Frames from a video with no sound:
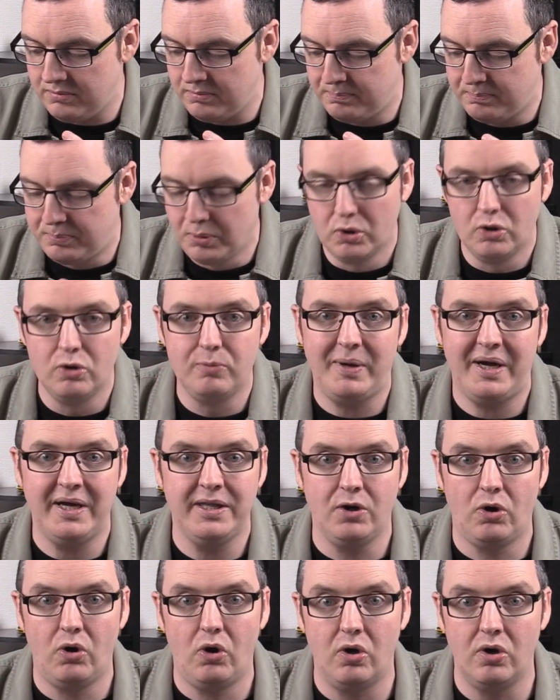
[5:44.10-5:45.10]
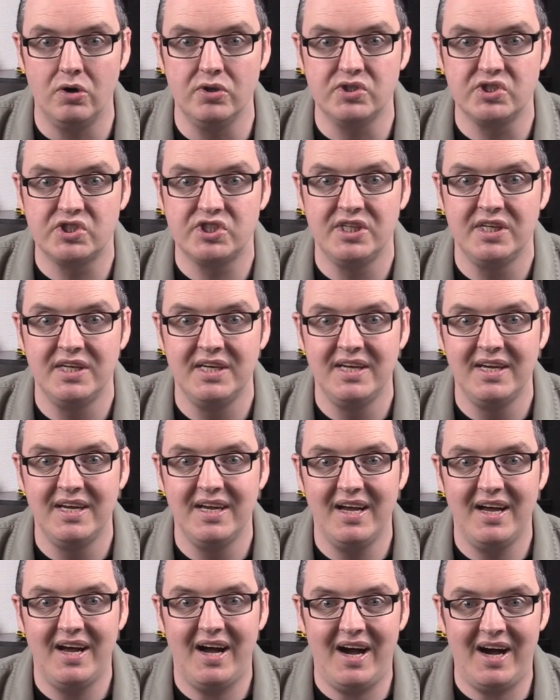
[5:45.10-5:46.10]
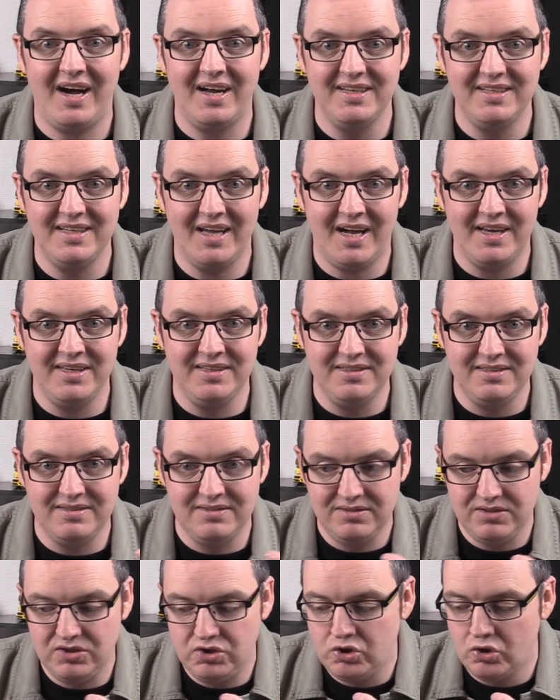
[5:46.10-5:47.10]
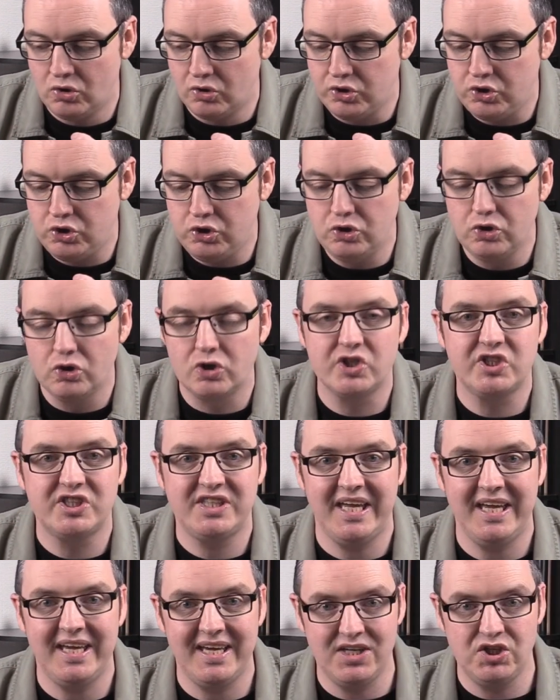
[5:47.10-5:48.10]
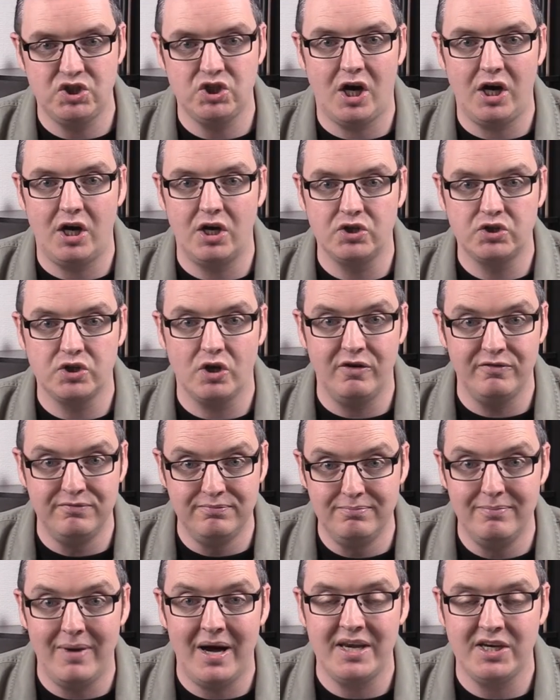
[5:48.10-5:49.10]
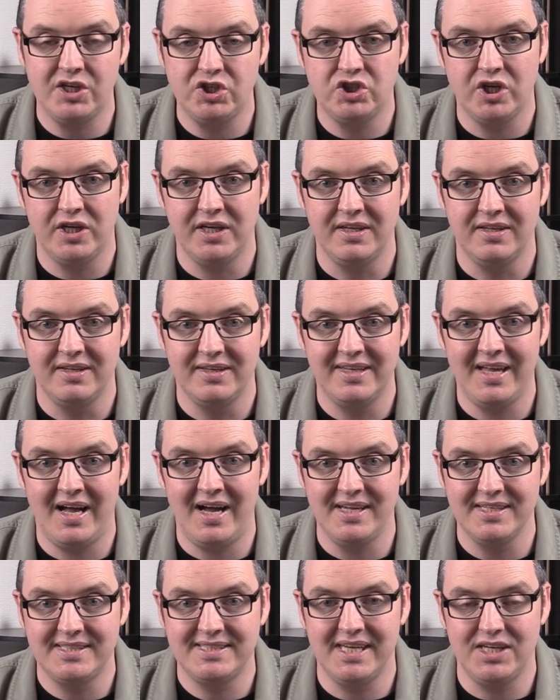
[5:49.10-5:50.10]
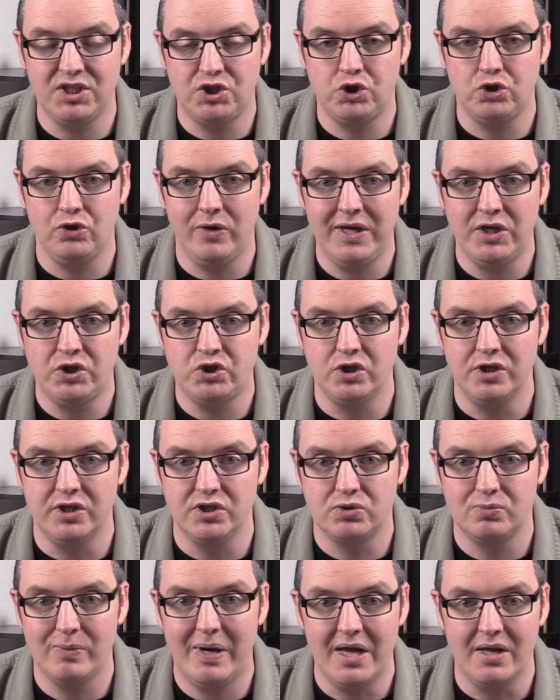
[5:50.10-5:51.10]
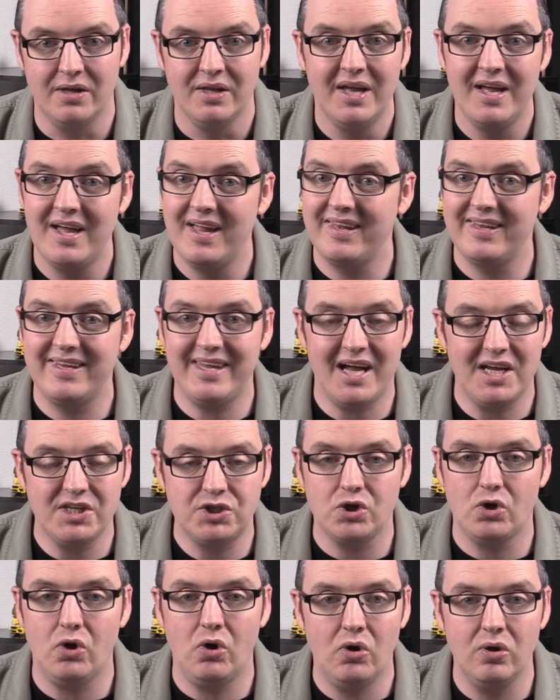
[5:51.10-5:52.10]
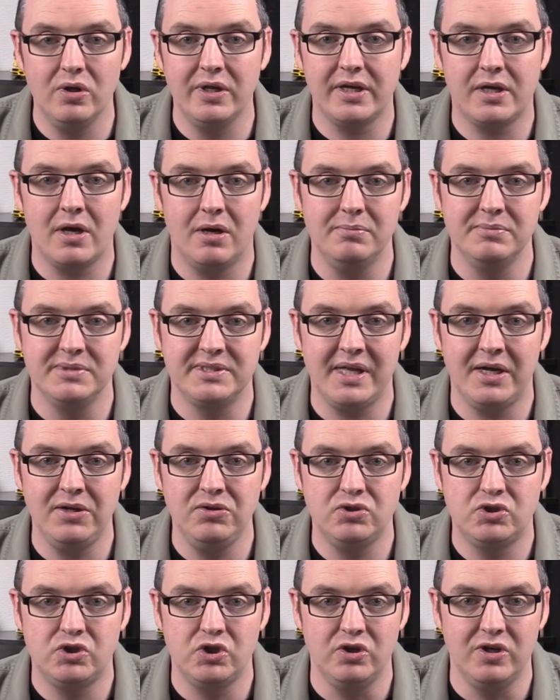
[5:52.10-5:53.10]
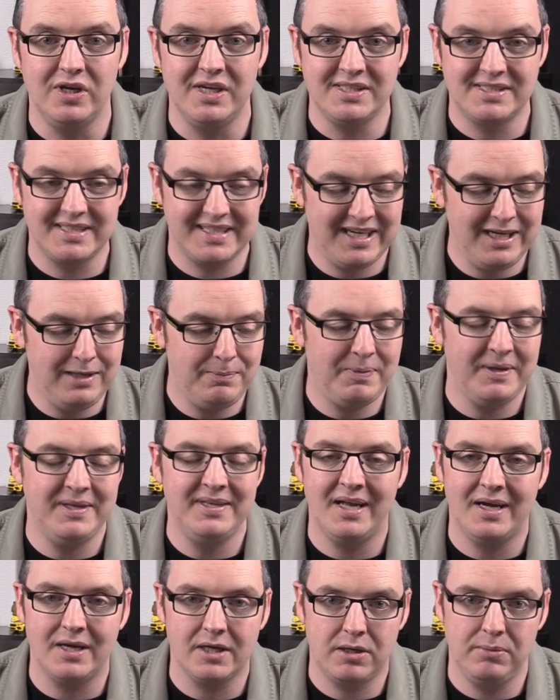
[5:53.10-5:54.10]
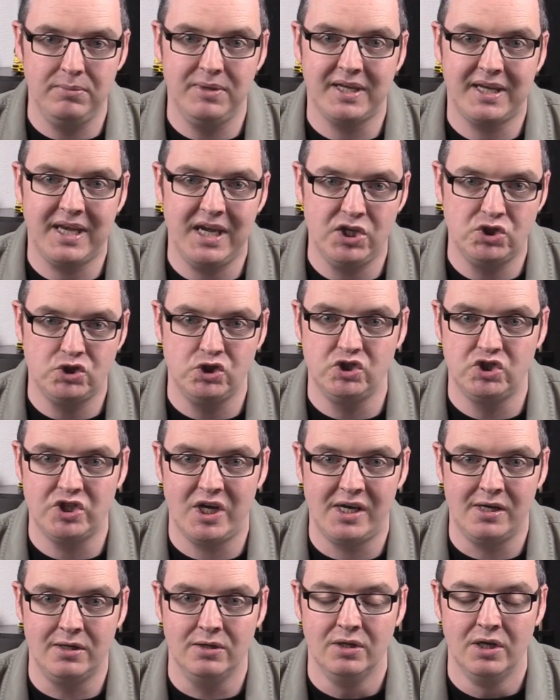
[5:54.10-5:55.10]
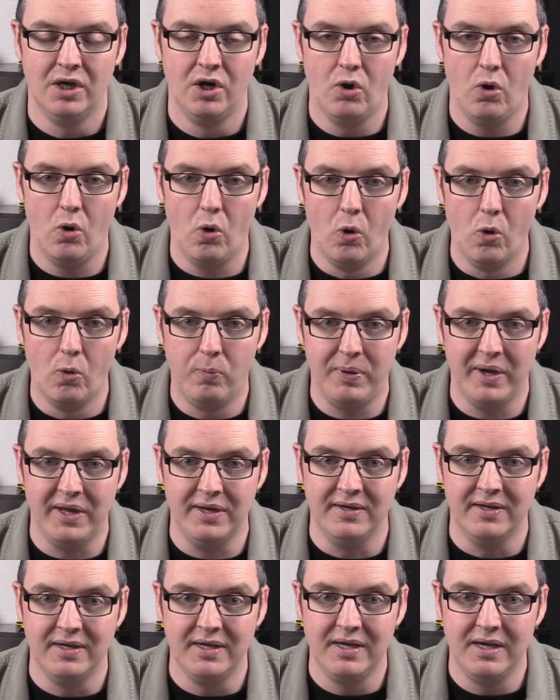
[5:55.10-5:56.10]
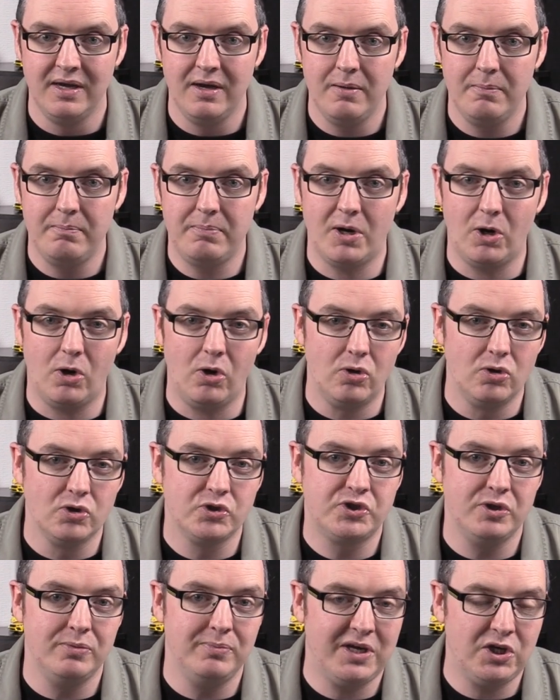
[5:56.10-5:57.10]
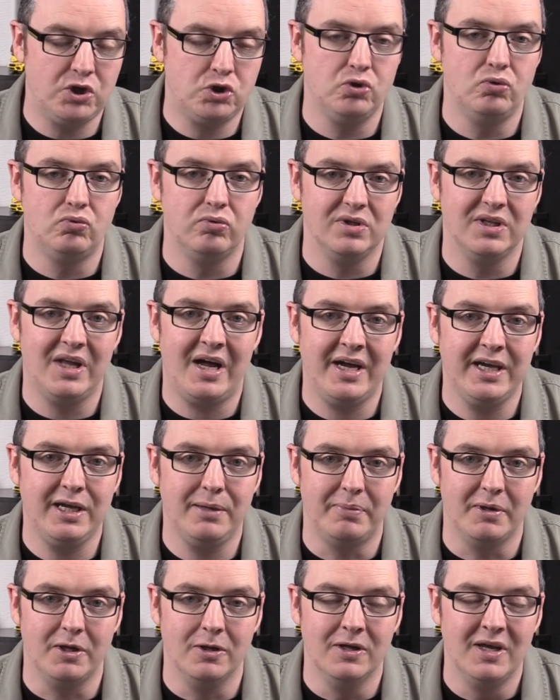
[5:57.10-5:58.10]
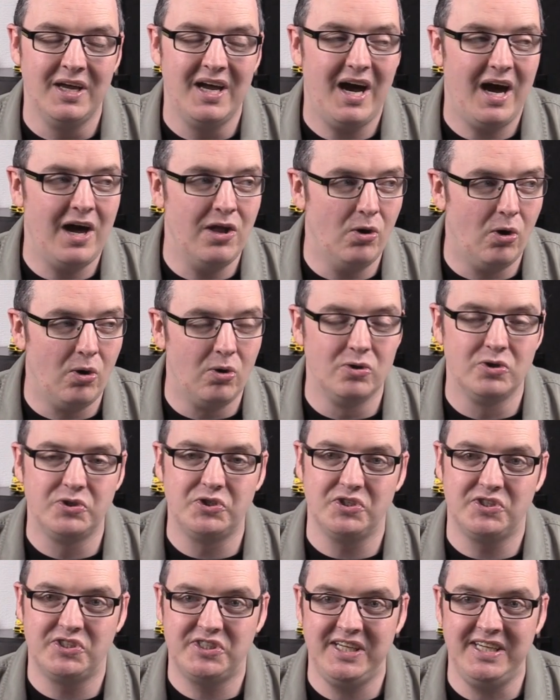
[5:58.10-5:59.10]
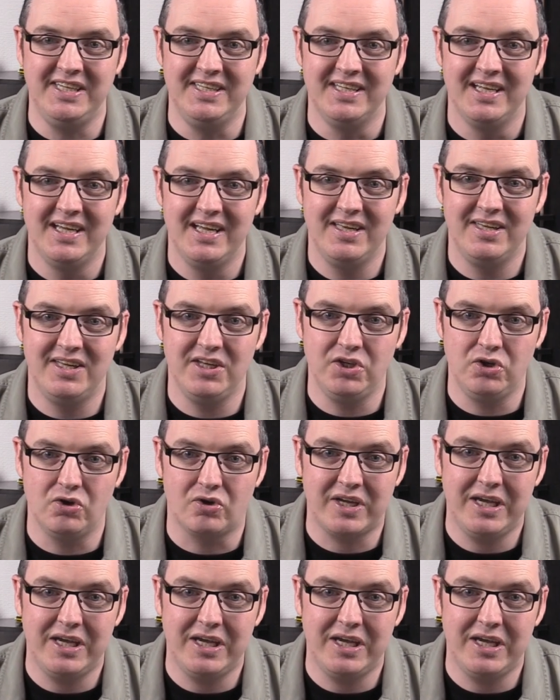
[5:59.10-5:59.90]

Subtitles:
bull by the horns, and you're staying in charge of managing that situation as well. That's all it comes down to, is keeping that communication channel open, but it also makes you reliable and also seen that